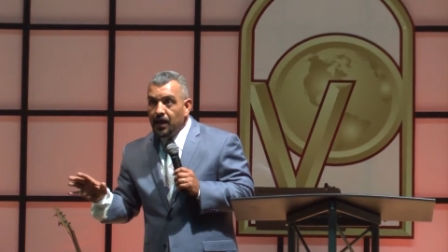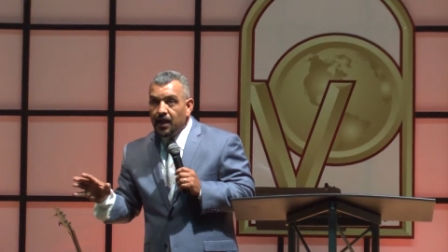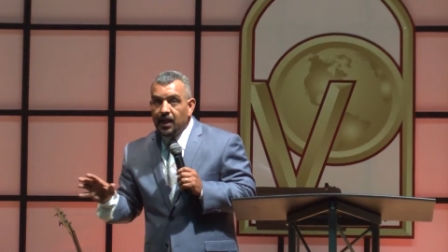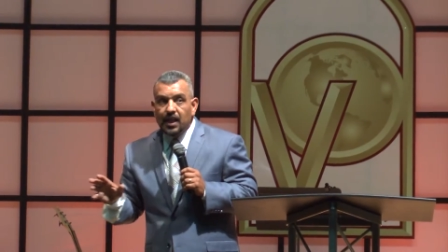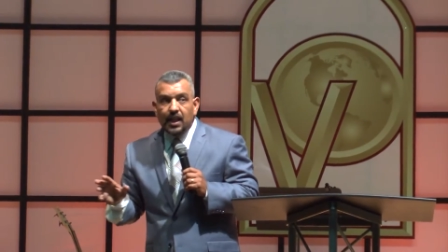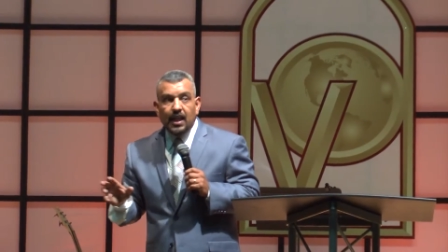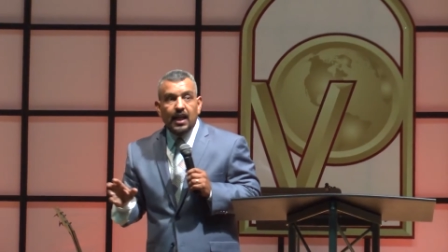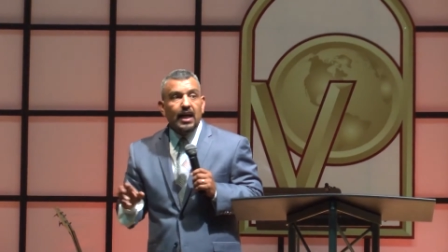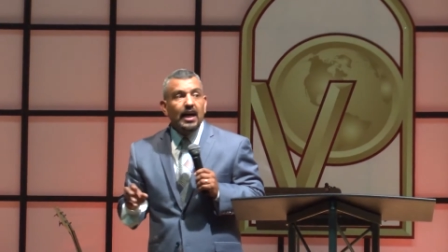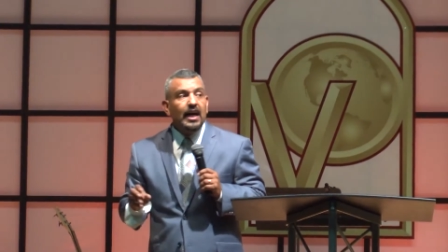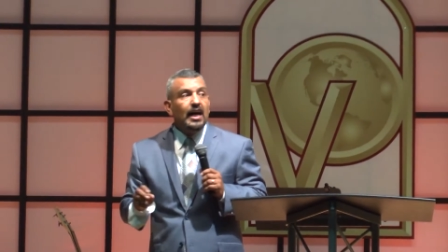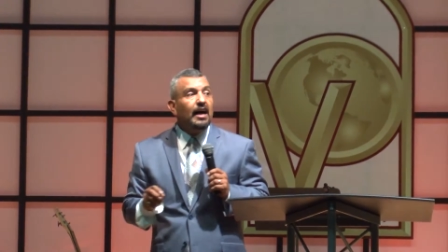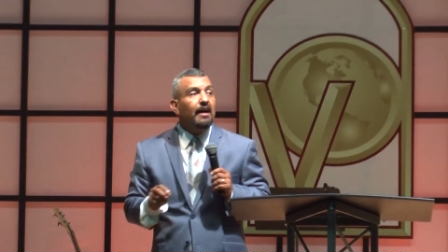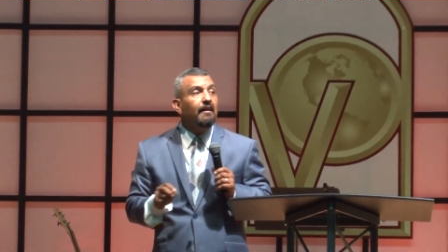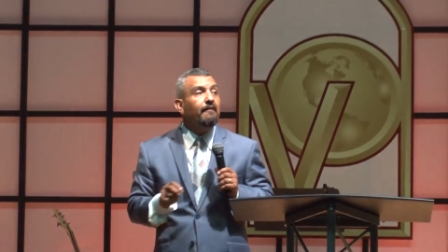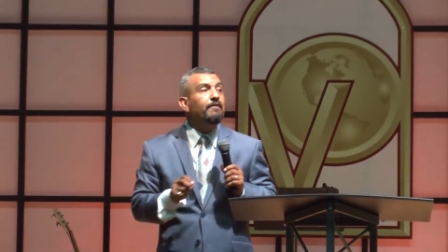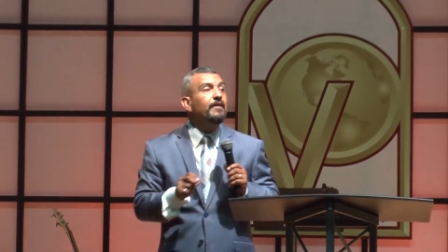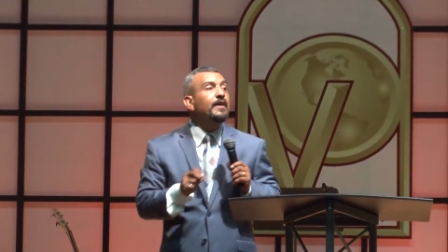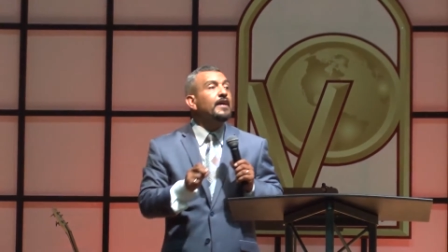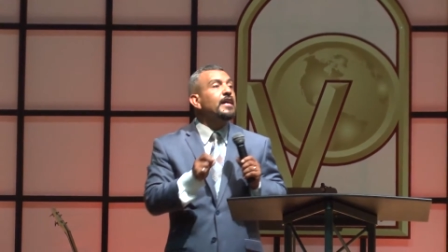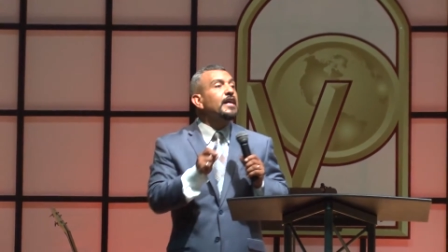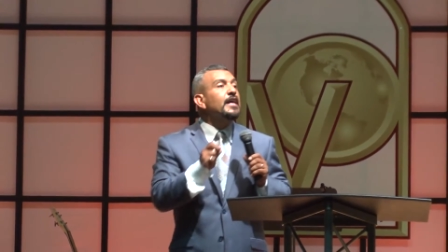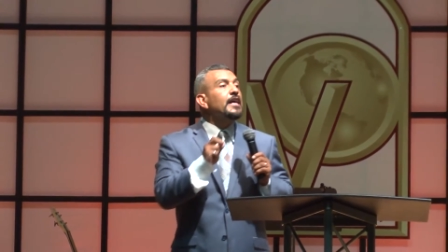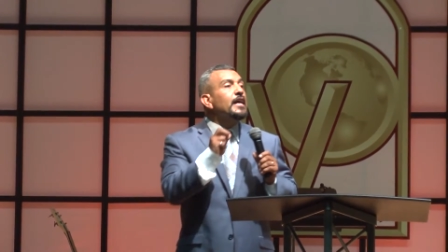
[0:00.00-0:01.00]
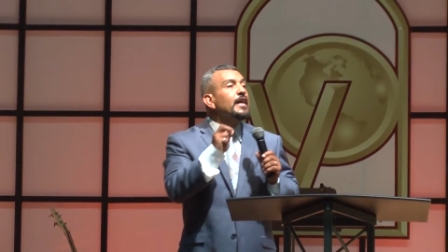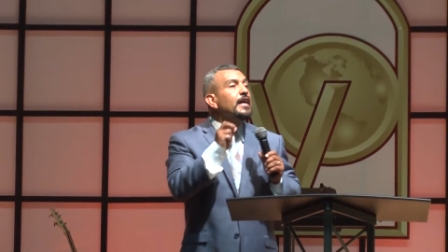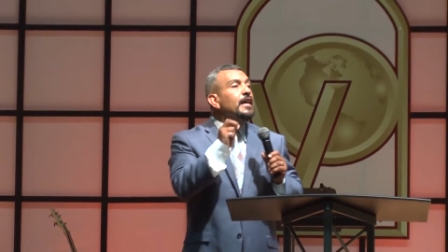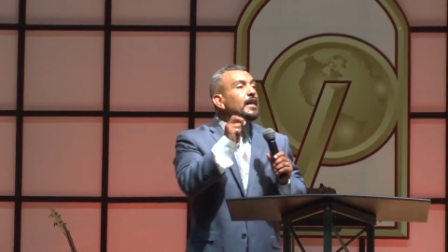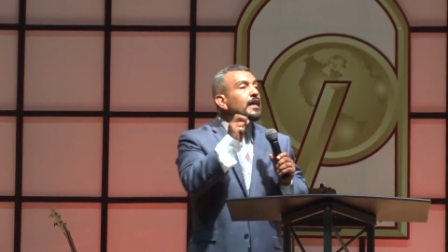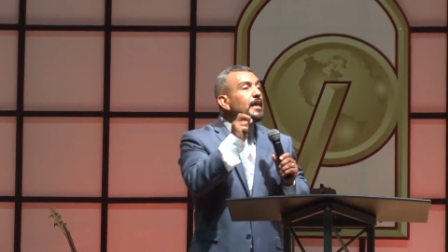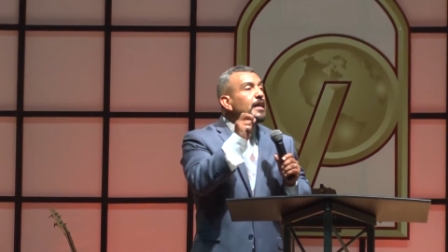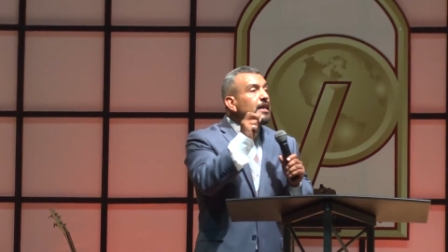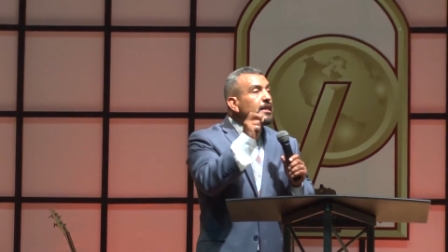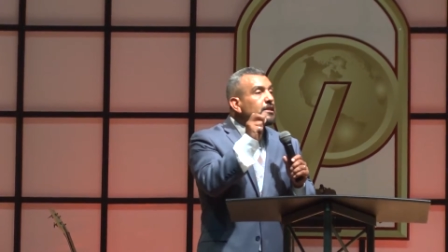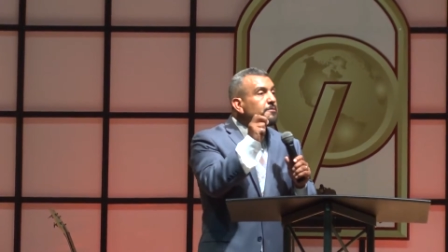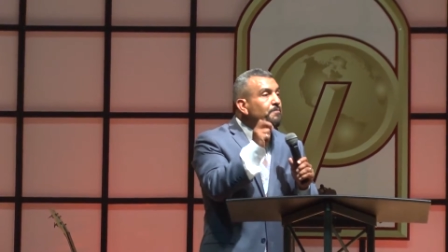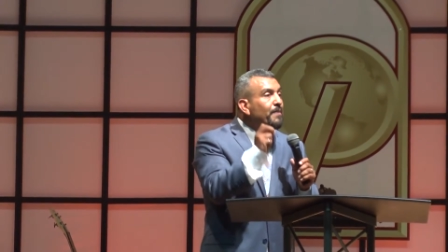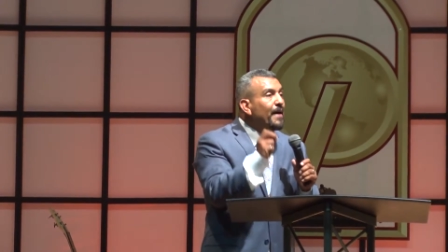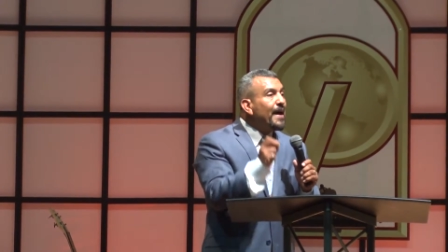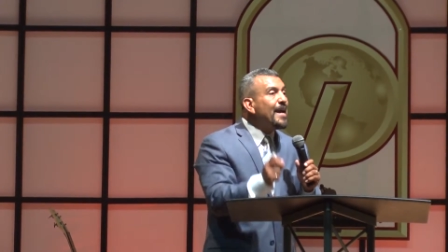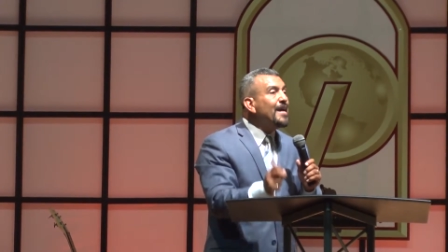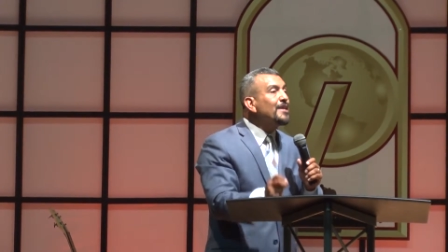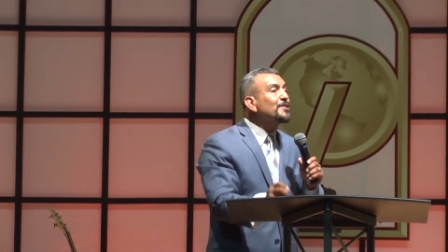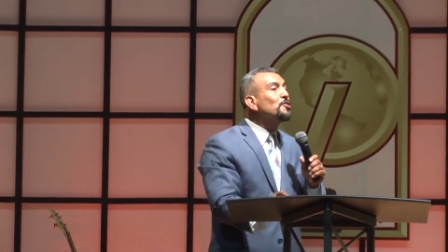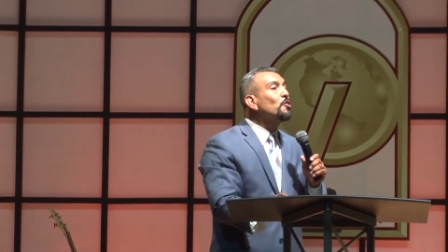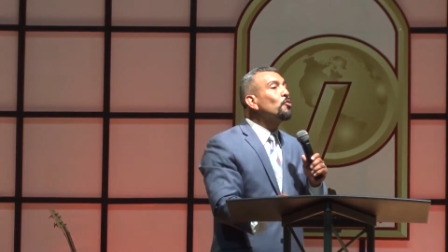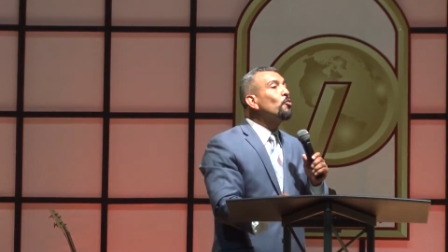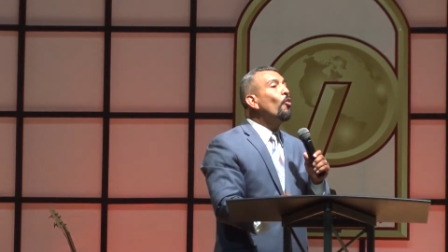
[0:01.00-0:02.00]
Love is
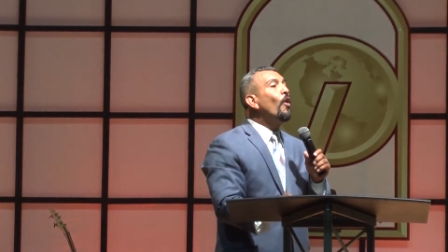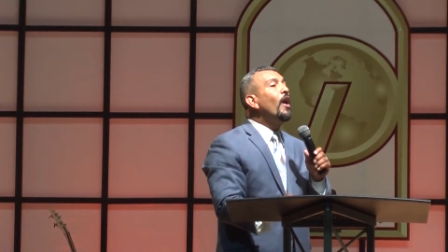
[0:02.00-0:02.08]
based on